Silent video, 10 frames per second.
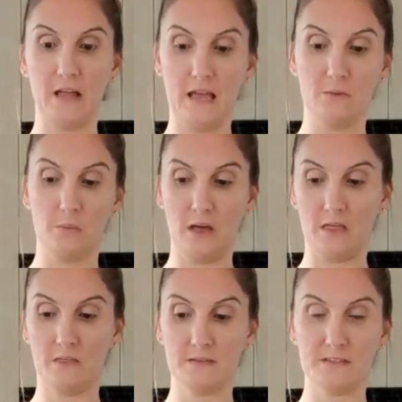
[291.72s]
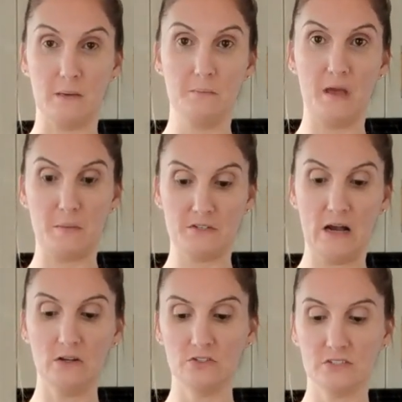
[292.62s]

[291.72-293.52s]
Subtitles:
plate with some paper towel,